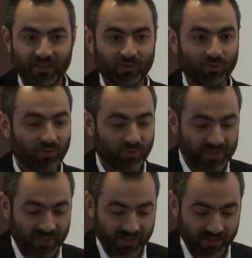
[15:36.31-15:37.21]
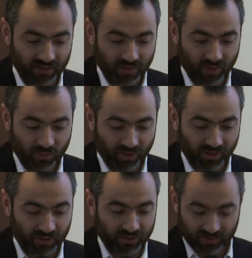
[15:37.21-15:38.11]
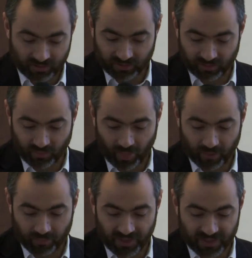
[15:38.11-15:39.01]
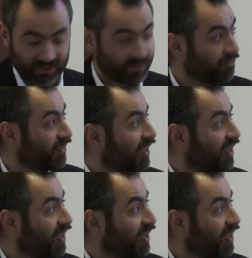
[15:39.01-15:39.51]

to design a memorial place.